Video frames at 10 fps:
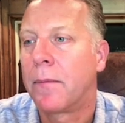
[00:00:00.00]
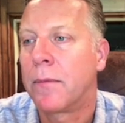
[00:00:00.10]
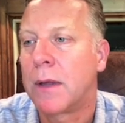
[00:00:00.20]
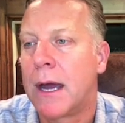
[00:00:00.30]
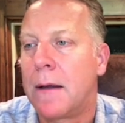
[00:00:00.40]

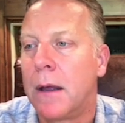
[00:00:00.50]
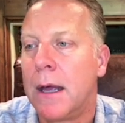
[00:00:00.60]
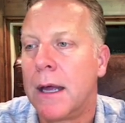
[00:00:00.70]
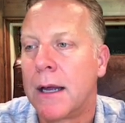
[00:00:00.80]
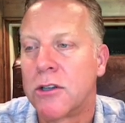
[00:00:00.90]
Okay,
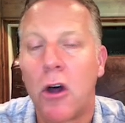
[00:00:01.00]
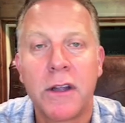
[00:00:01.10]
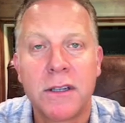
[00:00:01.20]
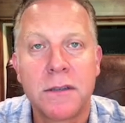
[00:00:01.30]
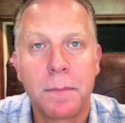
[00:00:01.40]
because all
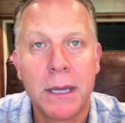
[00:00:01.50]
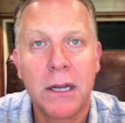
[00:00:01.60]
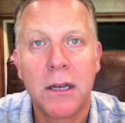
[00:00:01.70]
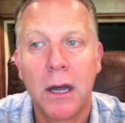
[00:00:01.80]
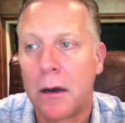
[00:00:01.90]
this is being
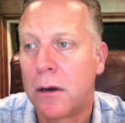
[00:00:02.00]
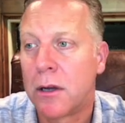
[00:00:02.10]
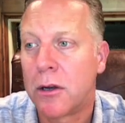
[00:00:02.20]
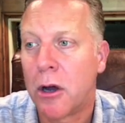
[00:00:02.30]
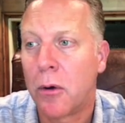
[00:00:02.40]
done to
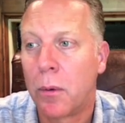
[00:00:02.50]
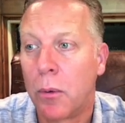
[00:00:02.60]
know